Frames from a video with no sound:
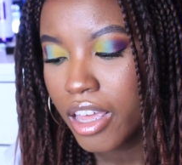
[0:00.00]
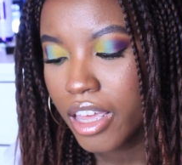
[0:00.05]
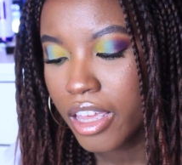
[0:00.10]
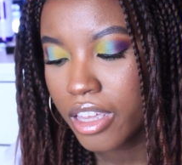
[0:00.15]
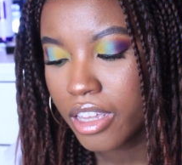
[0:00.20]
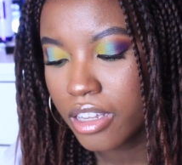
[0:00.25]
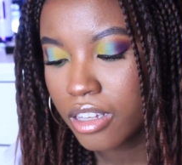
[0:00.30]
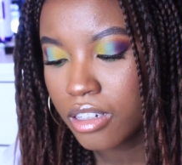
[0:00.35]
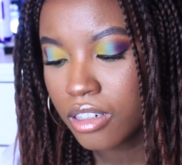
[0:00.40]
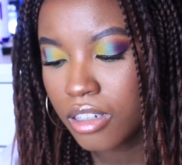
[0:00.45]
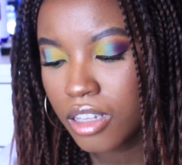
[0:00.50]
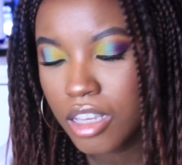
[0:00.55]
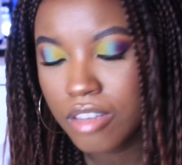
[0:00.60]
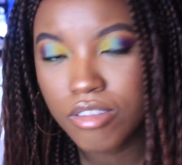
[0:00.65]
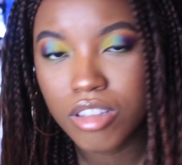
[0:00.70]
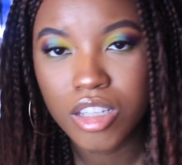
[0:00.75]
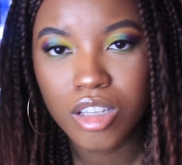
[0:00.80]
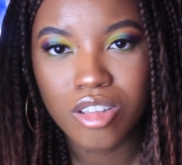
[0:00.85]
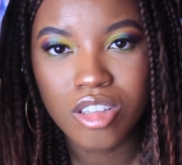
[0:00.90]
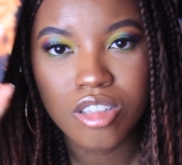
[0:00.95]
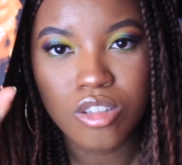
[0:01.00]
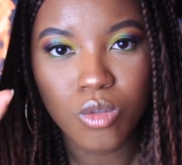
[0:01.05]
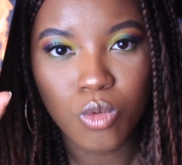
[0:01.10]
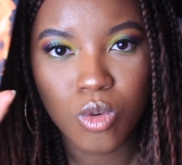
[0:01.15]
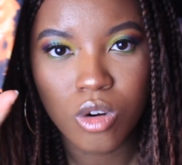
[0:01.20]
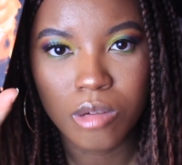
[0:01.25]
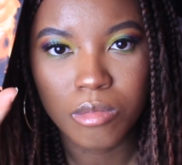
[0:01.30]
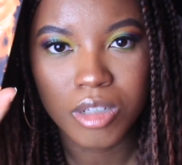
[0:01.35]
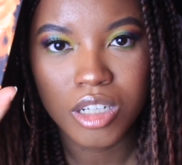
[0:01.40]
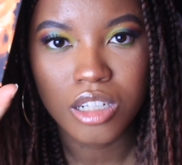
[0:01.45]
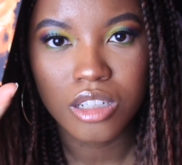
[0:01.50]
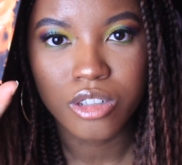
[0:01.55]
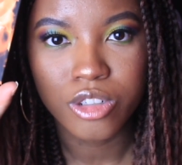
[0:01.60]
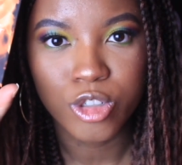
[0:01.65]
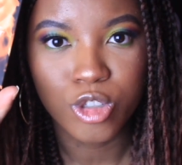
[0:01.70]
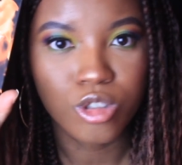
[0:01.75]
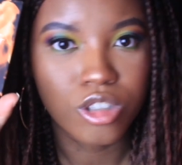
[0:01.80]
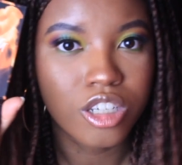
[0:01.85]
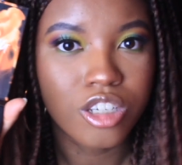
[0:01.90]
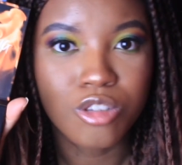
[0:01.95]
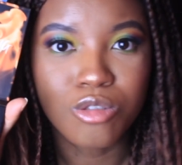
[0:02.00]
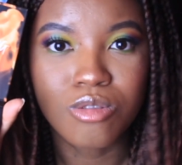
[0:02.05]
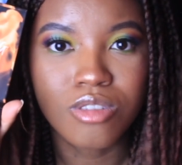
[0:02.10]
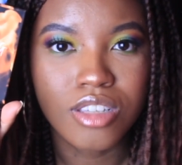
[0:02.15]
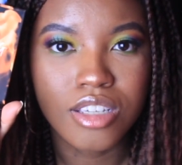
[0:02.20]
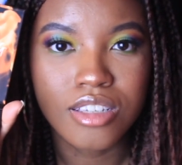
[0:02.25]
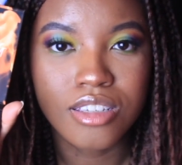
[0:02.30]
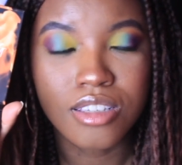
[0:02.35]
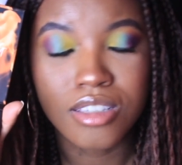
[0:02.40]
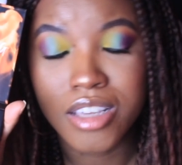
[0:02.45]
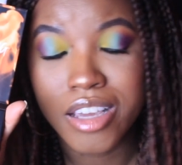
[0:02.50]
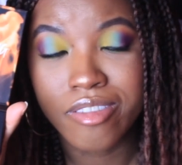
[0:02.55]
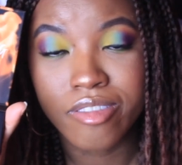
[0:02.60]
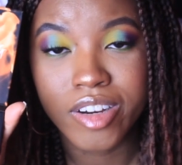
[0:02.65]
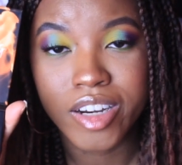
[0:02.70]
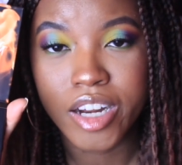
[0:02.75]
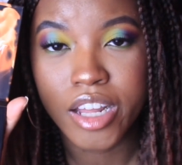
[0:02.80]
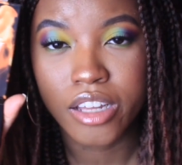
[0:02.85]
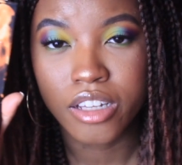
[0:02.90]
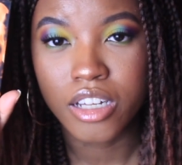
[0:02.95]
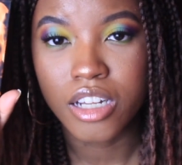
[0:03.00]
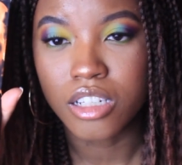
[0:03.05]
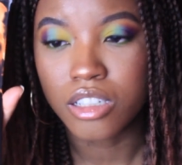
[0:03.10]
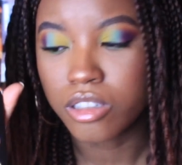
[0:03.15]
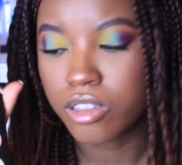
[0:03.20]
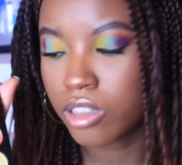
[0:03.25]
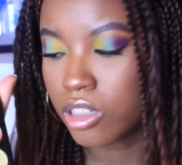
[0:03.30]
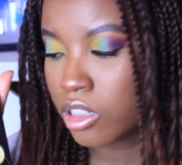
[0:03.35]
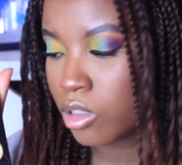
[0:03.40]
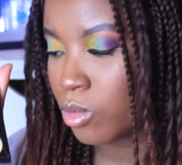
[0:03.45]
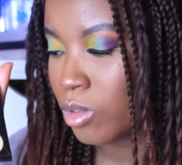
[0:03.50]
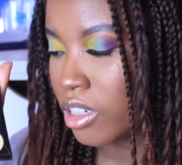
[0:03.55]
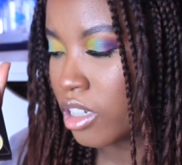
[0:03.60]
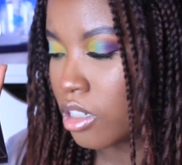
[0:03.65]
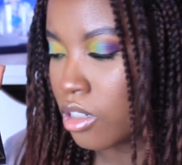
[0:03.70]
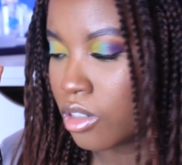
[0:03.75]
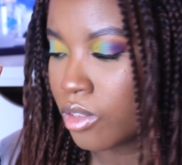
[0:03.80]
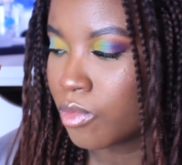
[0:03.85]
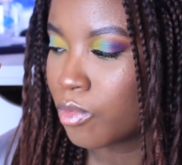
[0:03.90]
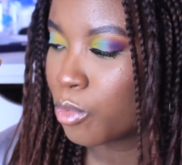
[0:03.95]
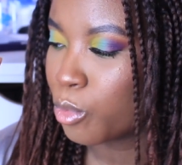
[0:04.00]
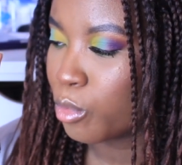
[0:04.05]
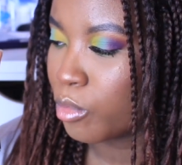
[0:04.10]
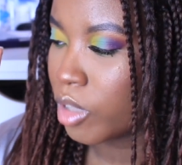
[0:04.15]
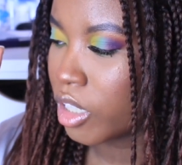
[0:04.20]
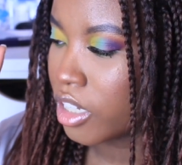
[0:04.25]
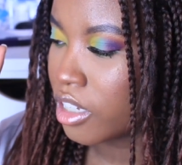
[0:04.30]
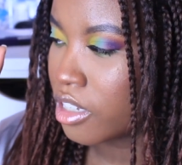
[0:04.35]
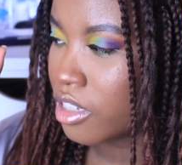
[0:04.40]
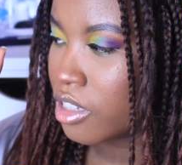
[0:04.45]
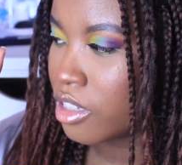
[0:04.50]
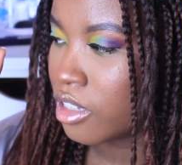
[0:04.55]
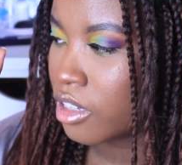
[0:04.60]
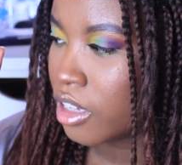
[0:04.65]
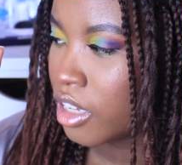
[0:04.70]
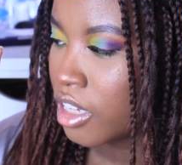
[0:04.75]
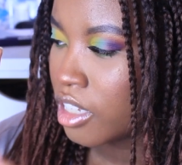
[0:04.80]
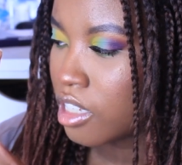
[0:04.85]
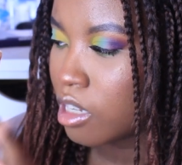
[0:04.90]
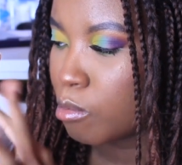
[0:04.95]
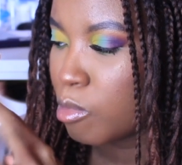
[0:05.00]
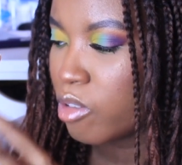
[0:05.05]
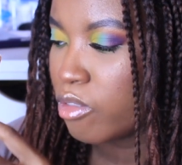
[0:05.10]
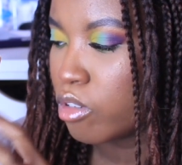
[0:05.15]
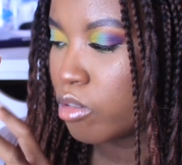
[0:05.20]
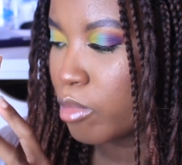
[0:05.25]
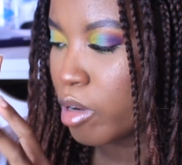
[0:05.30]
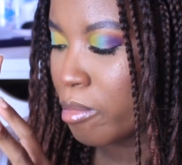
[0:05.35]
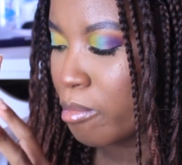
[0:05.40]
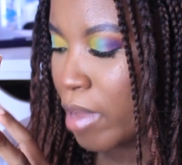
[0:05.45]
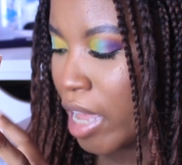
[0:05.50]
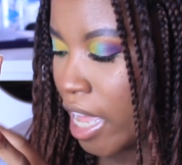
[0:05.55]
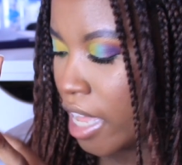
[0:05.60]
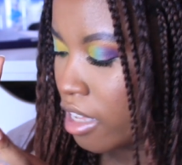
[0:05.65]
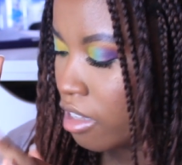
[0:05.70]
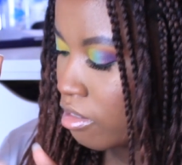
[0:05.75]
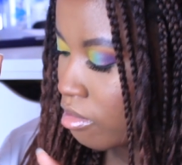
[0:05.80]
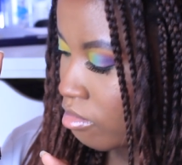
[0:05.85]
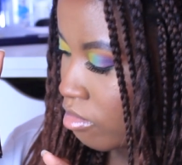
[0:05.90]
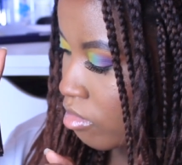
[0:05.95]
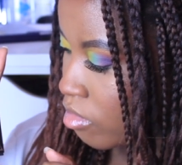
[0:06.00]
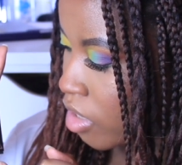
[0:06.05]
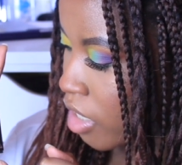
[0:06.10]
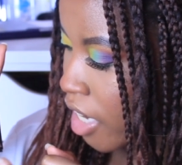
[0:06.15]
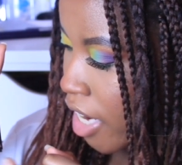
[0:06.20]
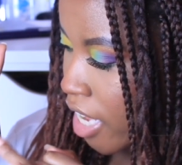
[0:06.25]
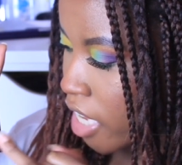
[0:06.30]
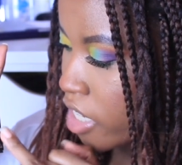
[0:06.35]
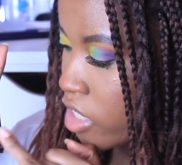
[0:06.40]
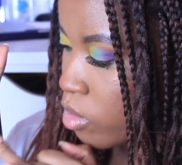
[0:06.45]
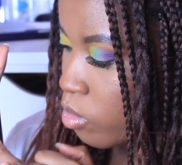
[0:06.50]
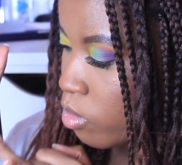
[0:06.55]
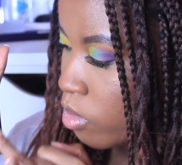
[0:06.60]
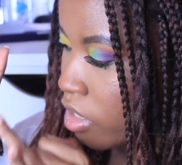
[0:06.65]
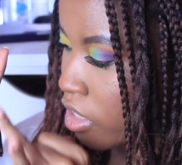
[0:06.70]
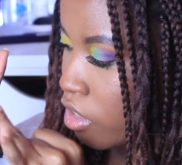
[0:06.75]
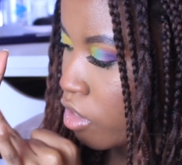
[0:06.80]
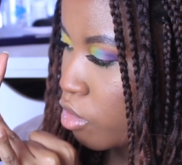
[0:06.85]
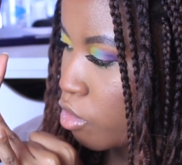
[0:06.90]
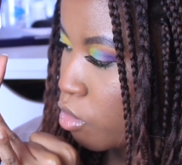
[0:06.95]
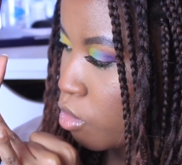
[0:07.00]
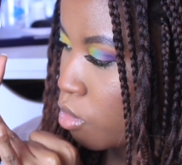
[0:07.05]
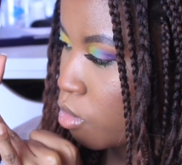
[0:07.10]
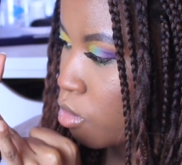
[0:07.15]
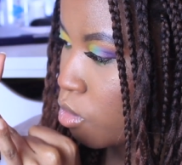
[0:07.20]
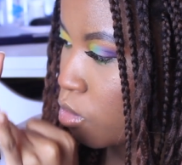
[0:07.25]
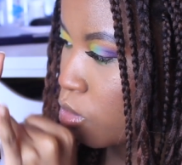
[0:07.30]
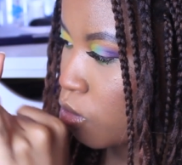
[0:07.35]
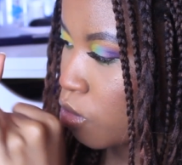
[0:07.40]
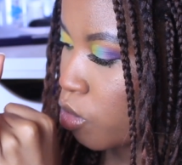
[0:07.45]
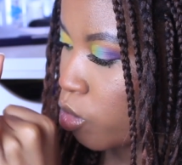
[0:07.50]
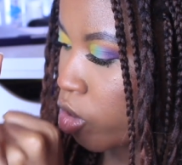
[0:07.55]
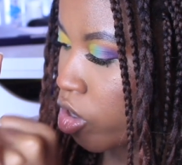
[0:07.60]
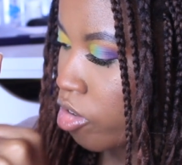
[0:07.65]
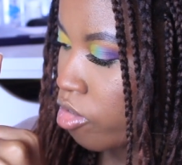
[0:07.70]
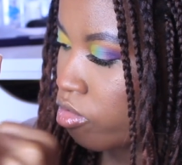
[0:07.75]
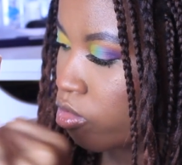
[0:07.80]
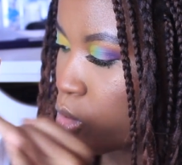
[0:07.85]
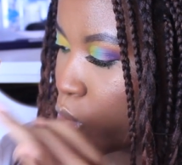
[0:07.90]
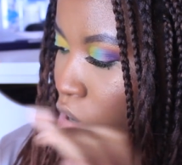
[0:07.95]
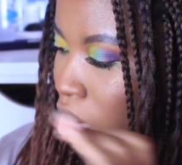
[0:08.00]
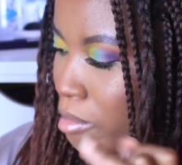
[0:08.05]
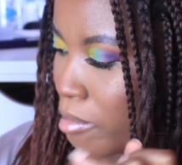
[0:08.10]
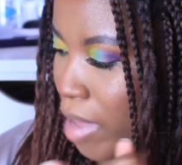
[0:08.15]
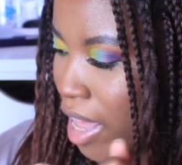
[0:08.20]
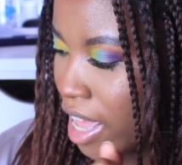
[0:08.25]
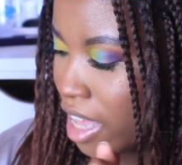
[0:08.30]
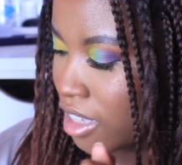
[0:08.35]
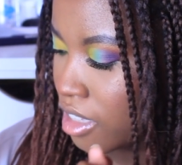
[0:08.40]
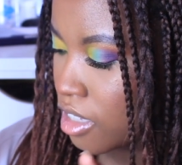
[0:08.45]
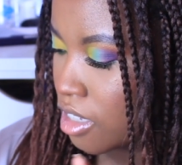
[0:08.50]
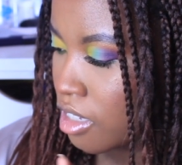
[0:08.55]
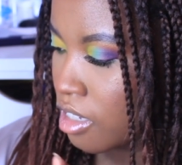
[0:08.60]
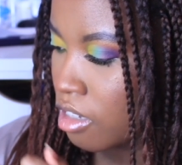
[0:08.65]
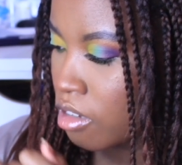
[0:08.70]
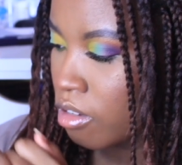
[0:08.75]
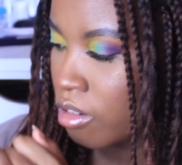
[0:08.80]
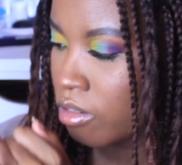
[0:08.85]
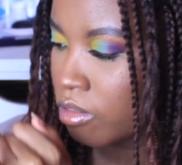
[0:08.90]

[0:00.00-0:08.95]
And even though these are warm colors, you can use these as everyday colors as well, because some of them are matte. It has 1, 2, 3, 4 mattes.